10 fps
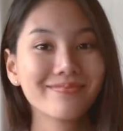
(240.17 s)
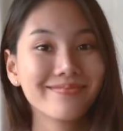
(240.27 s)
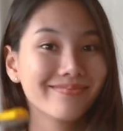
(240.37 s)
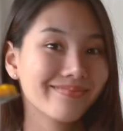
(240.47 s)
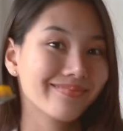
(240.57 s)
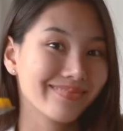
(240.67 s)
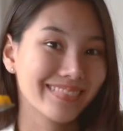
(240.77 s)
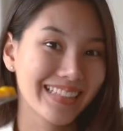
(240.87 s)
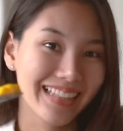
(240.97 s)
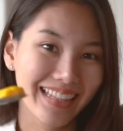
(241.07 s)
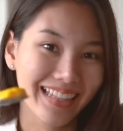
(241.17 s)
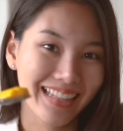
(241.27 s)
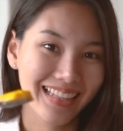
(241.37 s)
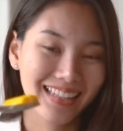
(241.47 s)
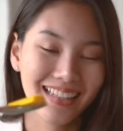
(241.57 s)
met them in person.
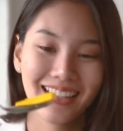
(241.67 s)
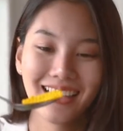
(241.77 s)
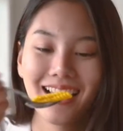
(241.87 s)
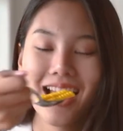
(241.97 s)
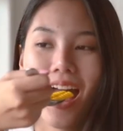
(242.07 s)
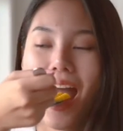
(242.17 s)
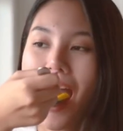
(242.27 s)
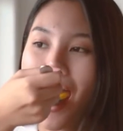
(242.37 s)
Because